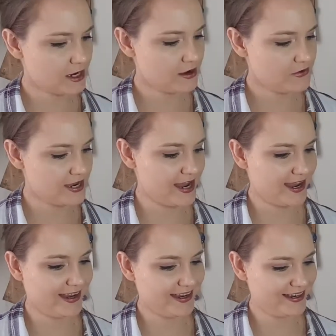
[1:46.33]

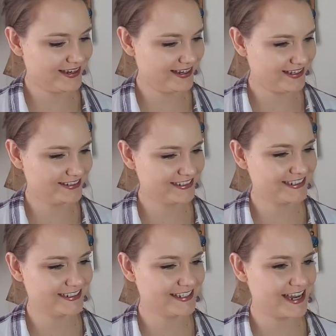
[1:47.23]
Okay,
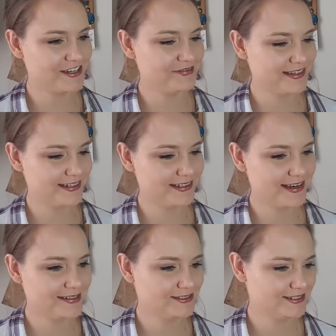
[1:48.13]
this is kind of funny that
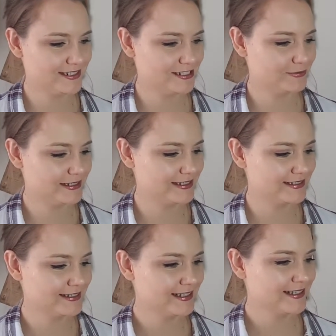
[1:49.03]
I was just talking about this.